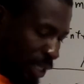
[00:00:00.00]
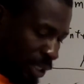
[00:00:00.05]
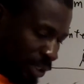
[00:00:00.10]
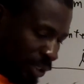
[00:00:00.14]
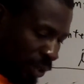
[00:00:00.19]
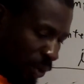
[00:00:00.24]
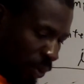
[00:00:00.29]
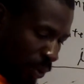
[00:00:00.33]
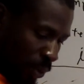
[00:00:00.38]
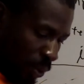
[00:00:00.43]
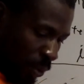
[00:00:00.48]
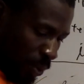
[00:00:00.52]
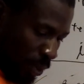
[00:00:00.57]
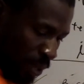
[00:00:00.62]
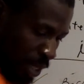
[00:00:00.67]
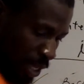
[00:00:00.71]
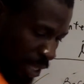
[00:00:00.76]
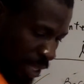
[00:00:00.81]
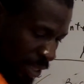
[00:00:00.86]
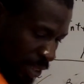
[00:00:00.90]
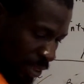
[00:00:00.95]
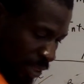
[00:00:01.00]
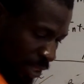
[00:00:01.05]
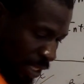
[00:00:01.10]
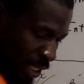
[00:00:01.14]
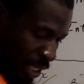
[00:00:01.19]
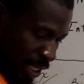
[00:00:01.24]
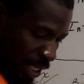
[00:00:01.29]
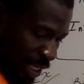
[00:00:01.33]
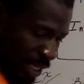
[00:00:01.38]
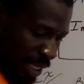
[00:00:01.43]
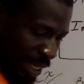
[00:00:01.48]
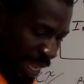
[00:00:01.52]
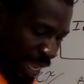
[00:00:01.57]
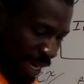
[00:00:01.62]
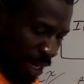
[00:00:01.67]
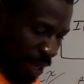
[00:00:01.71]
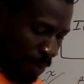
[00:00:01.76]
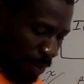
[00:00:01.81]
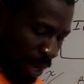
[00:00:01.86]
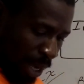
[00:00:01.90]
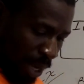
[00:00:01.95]
So the
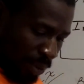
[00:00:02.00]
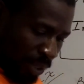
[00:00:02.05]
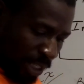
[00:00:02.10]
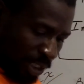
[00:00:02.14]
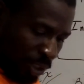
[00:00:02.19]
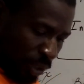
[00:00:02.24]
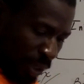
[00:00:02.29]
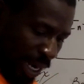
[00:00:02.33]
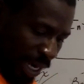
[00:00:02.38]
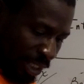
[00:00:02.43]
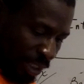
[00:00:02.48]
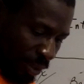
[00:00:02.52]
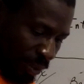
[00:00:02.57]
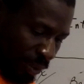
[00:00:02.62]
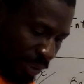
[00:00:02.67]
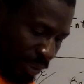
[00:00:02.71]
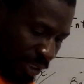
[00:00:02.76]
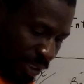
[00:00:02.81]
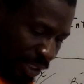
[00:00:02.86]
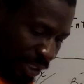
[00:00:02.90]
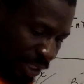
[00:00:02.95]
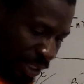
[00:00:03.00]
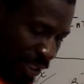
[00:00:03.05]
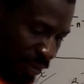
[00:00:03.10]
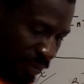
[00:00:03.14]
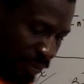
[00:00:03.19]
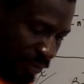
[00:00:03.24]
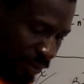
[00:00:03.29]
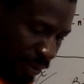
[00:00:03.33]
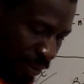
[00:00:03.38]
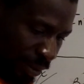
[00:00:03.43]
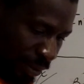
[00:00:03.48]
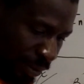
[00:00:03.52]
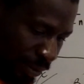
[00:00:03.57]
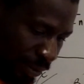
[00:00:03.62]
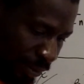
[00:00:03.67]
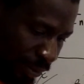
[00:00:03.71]
net amount that you actually receive,